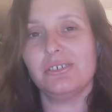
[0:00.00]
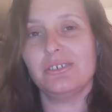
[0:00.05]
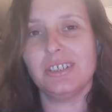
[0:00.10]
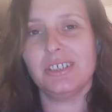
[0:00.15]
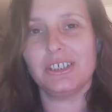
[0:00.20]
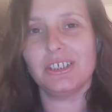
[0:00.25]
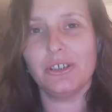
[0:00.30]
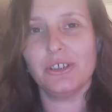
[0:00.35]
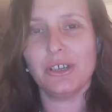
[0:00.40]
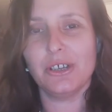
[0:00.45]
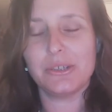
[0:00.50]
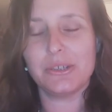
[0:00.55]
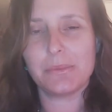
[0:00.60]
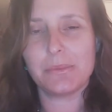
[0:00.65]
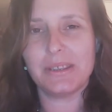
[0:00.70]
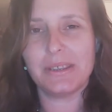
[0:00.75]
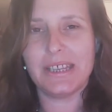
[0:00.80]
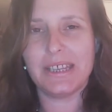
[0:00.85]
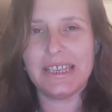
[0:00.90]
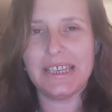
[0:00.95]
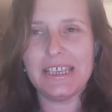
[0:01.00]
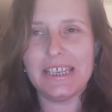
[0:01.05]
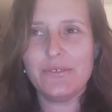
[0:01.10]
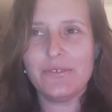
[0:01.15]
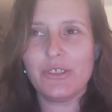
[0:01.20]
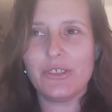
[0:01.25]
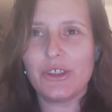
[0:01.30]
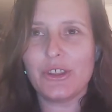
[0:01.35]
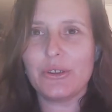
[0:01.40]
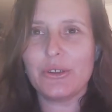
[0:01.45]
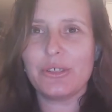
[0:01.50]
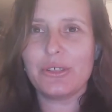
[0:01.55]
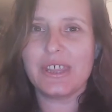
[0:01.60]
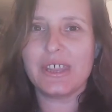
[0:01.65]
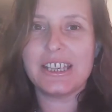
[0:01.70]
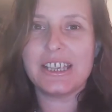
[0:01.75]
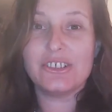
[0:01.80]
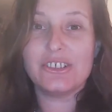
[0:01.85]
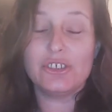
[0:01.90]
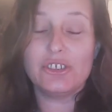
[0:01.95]
acknowledgement that even though
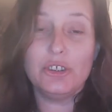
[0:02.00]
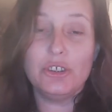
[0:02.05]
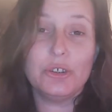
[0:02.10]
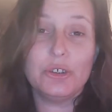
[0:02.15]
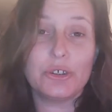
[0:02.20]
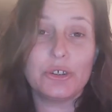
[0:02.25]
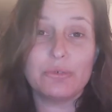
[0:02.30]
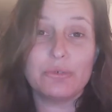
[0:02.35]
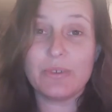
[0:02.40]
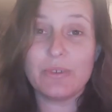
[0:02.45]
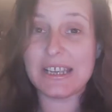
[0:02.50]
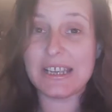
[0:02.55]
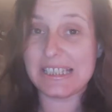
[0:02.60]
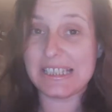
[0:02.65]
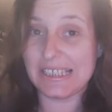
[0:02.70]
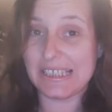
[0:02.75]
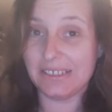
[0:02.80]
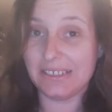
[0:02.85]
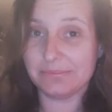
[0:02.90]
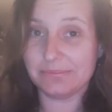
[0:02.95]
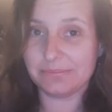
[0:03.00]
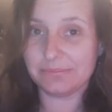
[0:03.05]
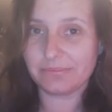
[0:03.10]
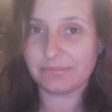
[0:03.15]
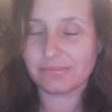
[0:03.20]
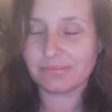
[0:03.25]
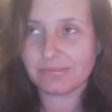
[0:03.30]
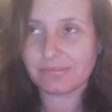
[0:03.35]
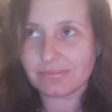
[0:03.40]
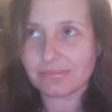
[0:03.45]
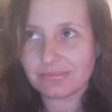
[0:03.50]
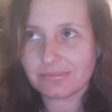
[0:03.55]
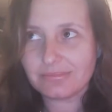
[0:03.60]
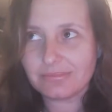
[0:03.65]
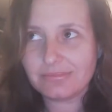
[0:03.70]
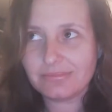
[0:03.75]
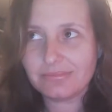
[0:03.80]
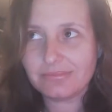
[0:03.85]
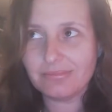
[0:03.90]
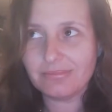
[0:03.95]
things look ready
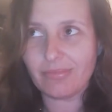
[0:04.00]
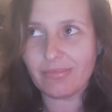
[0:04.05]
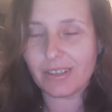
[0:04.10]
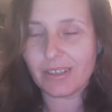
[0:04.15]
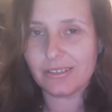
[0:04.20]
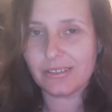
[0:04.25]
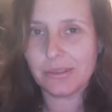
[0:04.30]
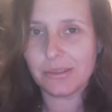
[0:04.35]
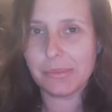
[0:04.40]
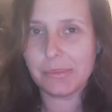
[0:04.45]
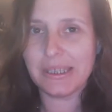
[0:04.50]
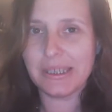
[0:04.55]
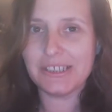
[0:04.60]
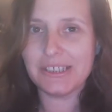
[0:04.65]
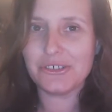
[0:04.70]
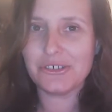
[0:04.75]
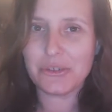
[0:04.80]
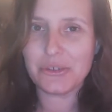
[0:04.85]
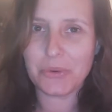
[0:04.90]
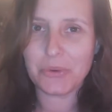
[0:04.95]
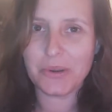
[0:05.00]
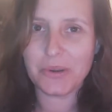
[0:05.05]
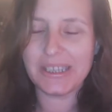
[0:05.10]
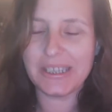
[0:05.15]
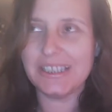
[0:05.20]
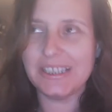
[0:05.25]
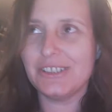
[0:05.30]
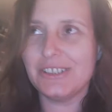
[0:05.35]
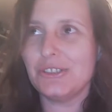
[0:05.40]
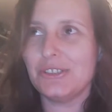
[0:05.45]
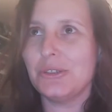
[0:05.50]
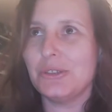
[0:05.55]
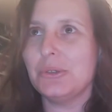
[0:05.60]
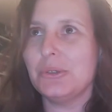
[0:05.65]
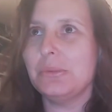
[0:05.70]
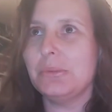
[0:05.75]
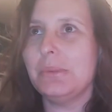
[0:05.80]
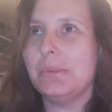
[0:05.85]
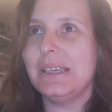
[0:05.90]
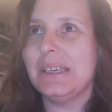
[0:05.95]
to be enjoyed,
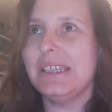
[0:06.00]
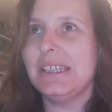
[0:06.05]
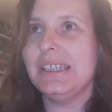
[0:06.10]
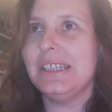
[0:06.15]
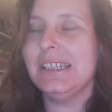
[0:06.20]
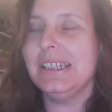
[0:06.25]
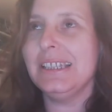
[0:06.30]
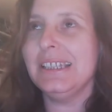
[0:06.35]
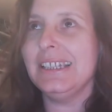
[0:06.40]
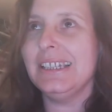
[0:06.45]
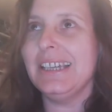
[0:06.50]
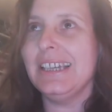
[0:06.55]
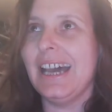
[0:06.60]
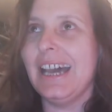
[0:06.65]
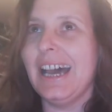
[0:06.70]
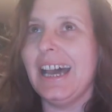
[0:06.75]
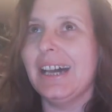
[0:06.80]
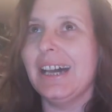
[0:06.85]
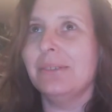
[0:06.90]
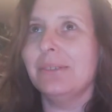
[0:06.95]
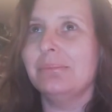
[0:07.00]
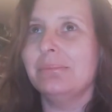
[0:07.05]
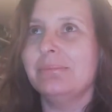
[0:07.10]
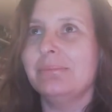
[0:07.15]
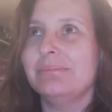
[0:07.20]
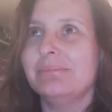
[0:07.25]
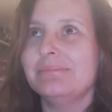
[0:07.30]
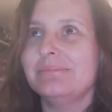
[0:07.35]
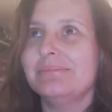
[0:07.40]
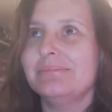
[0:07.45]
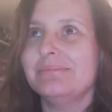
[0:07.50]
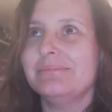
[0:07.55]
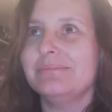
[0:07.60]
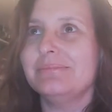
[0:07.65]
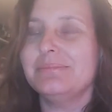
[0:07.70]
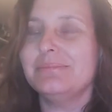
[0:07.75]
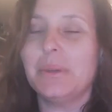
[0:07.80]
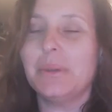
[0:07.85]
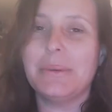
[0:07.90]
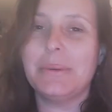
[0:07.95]
to be um,
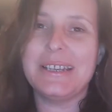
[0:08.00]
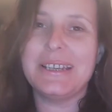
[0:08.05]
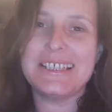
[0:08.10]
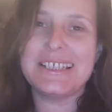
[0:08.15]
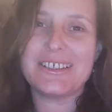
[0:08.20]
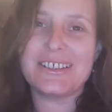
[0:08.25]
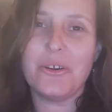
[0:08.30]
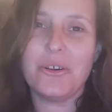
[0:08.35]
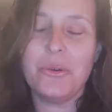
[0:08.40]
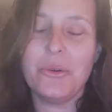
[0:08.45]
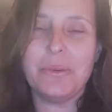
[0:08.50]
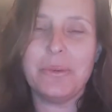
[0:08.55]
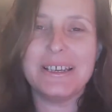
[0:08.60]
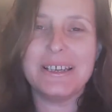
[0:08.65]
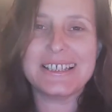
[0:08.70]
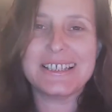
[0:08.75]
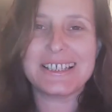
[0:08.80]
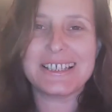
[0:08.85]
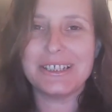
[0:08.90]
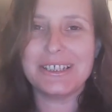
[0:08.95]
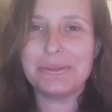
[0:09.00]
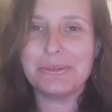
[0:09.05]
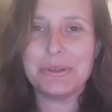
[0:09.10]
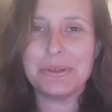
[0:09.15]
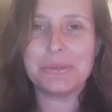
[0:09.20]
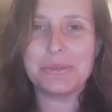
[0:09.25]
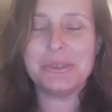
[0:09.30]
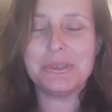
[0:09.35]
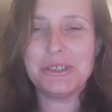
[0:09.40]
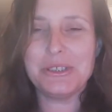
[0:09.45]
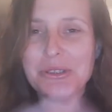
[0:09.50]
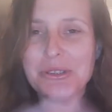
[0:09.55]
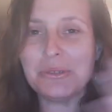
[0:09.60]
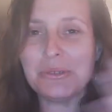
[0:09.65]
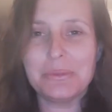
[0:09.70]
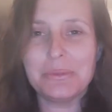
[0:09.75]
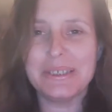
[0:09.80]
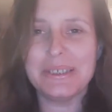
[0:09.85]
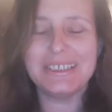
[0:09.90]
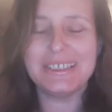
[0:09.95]
well, when it's hot, when it's sunny, what do we do?
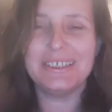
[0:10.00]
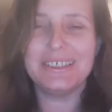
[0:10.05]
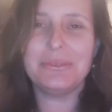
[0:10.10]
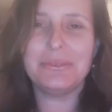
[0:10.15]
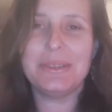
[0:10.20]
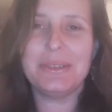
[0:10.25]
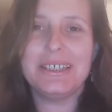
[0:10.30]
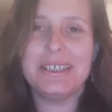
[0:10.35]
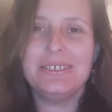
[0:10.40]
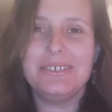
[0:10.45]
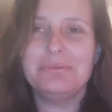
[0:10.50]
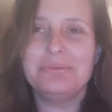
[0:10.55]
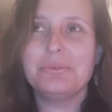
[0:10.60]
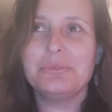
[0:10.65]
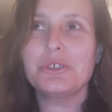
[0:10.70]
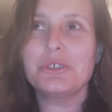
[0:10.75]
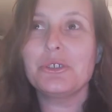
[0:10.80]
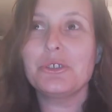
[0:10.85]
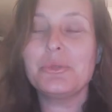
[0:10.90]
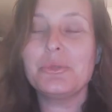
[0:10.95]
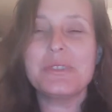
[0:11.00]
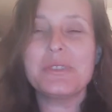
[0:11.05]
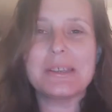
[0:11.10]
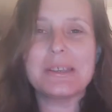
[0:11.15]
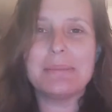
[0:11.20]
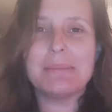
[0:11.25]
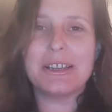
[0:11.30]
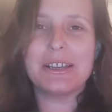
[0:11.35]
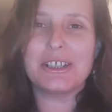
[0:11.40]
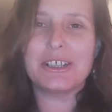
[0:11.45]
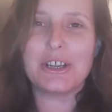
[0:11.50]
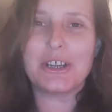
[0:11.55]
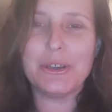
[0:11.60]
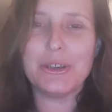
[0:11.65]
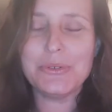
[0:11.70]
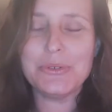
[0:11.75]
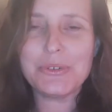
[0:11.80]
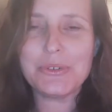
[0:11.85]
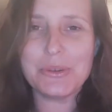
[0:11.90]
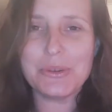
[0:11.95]
We we reduce the amount of
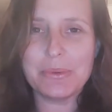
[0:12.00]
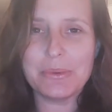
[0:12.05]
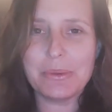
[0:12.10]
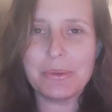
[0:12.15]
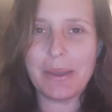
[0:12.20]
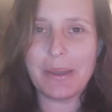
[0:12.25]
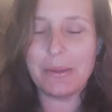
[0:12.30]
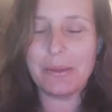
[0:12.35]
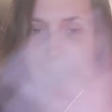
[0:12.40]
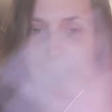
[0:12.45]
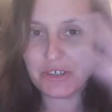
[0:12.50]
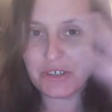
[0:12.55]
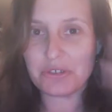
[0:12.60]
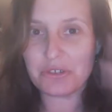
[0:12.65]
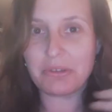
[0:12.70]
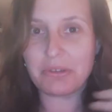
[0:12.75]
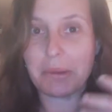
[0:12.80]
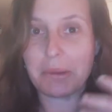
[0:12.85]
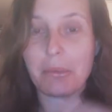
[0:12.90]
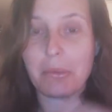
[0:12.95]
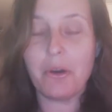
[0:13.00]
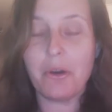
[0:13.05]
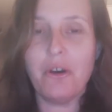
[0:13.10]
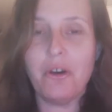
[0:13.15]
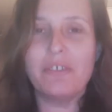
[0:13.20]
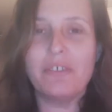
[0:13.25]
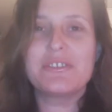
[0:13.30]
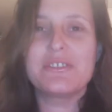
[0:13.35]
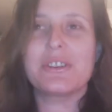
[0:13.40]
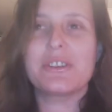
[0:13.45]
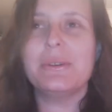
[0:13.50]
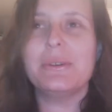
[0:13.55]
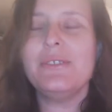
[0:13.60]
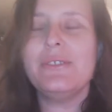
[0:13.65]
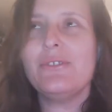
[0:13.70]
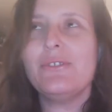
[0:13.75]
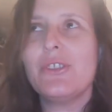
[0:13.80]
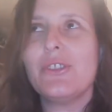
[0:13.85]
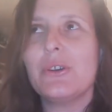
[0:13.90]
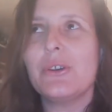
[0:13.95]
clothes that we wear. We strip off. So
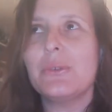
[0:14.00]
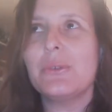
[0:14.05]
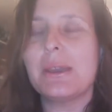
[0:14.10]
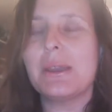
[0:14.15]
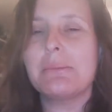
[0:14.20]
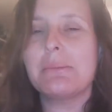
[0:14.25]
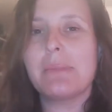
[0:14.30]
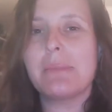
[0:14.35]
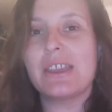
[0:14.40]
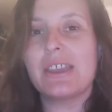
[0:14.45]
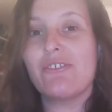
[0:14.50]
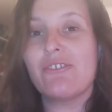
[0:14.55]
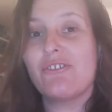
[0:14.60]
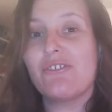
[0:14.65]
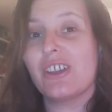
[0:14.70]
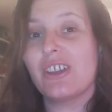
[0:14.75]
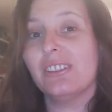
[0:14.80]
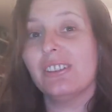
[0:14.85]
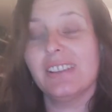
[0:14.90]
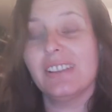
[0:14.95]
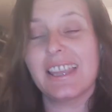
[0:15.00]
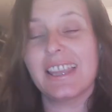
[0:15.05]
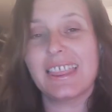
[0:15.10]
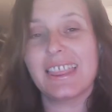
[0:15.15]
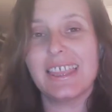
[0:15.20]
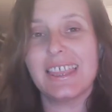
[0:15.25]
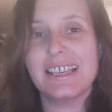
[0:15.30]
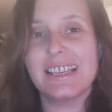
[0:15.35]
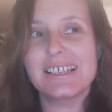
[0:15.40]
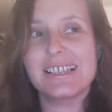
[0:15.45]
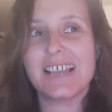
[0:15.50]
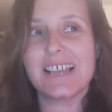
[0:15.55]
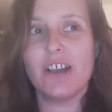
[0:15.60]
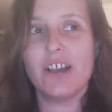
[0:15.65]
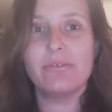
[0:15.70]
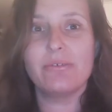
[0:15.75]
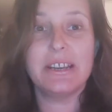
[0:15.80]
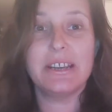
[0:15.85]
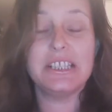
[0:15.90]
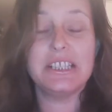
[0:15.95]
even though it may feel like things are
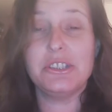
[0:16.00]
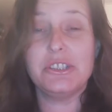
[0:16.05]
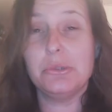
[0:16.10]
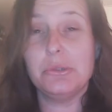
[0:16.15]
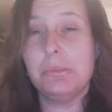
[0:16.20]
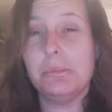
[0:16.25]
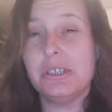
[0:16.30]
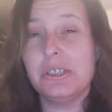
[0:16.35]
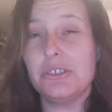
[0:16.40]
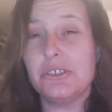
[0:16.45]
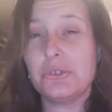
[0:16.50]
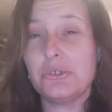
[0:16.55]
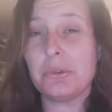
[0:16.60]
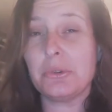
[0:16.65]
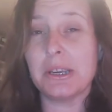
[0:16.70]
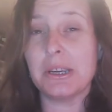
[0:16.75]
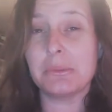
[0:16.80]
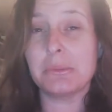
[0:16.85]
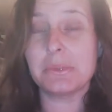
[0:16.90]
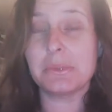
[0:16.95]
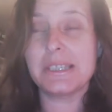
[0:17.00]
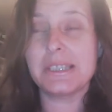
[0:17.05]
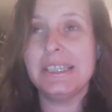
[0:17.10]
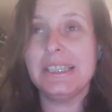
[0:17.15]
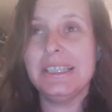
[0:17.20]
ready to be stripped,